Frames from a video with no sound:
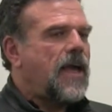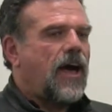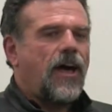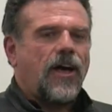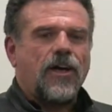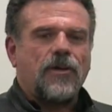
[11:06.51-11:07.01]

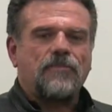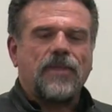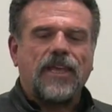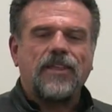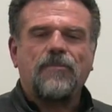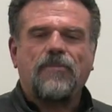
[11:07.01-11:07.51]
Um,
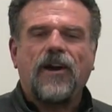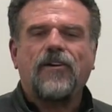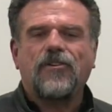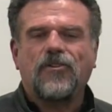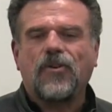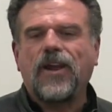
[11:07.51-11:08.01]
in the
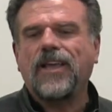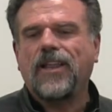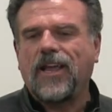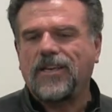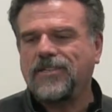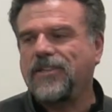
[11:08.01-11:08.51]
Power to Create
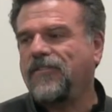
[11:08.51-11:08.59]
class,